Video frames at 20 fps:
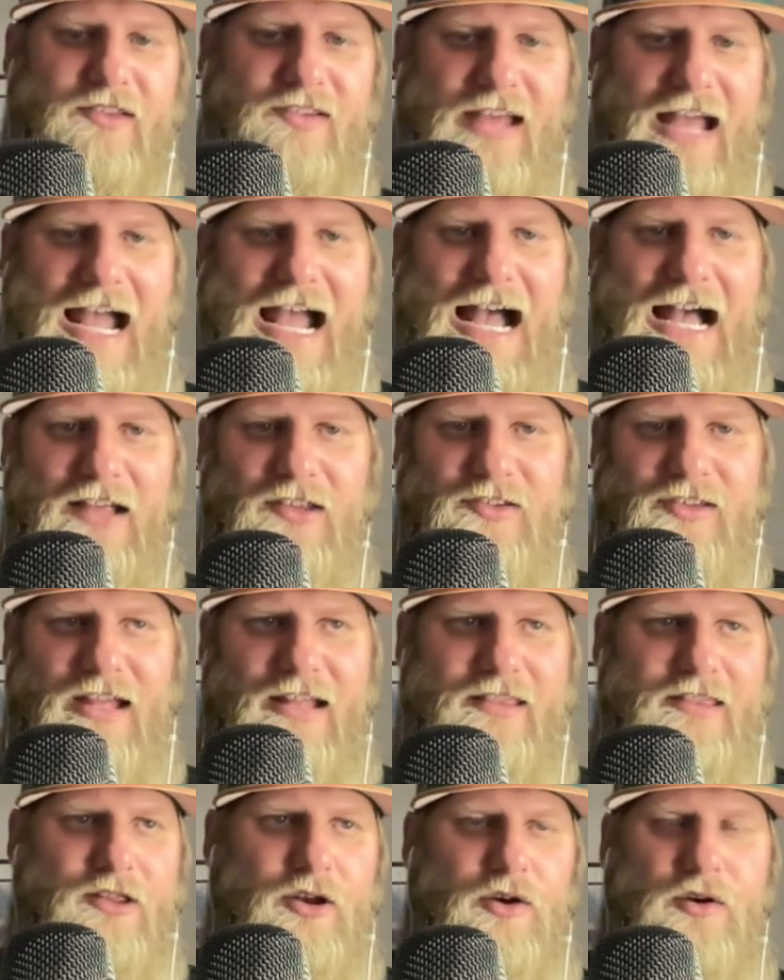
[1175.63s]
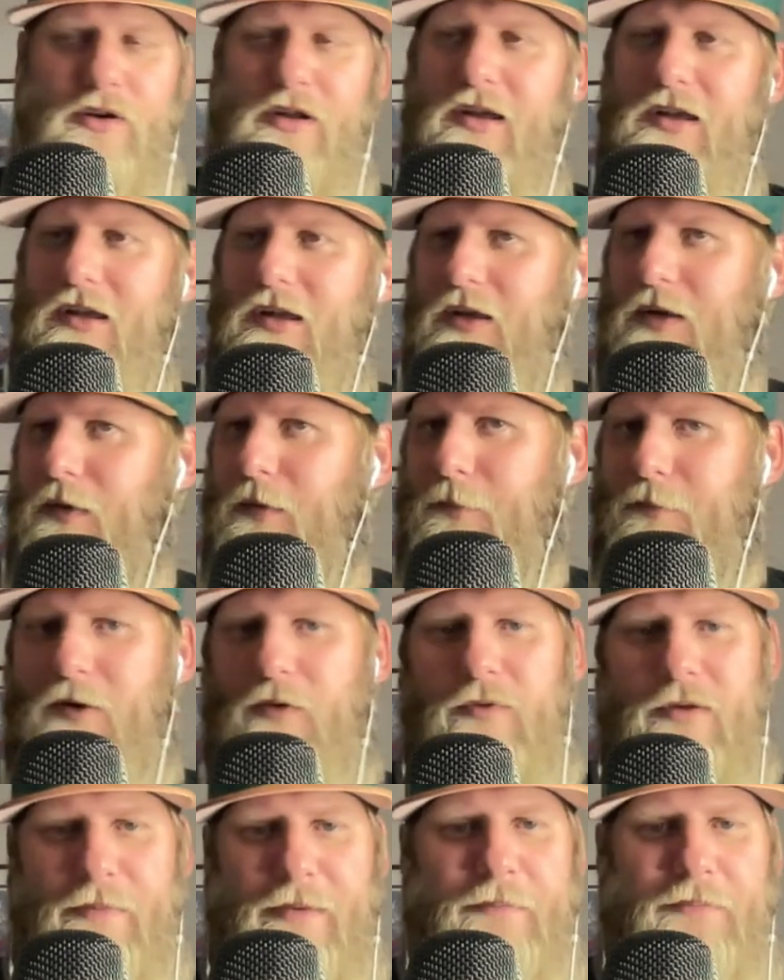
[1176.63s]
as at third, but
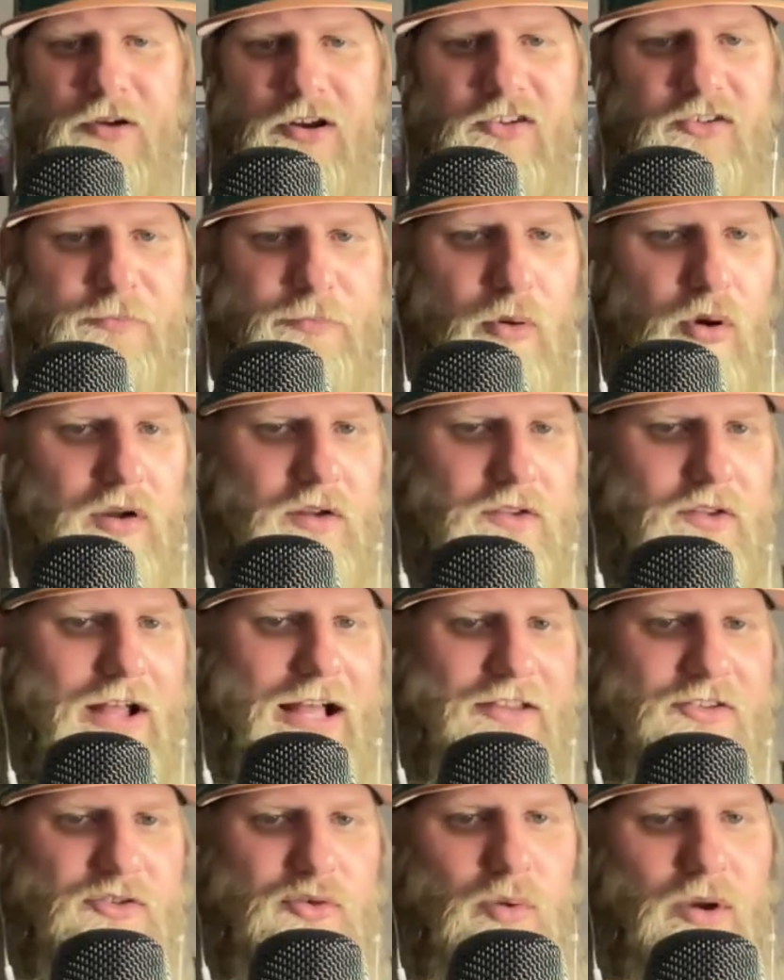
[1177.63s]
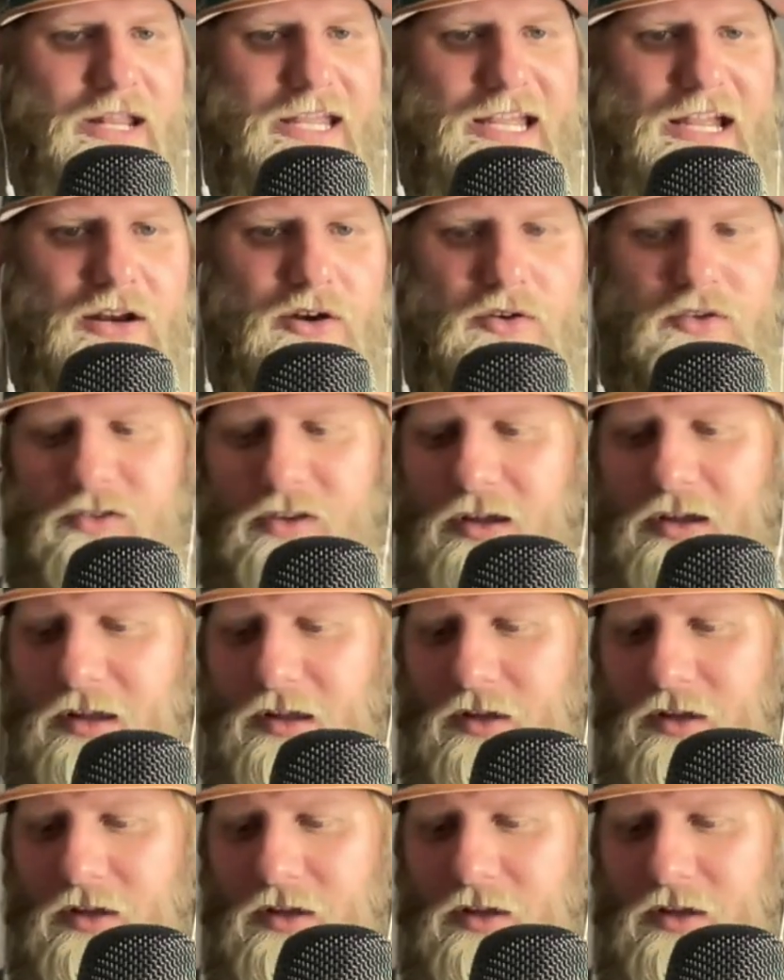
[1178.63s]
we've been pretty spoiled the last 20 years.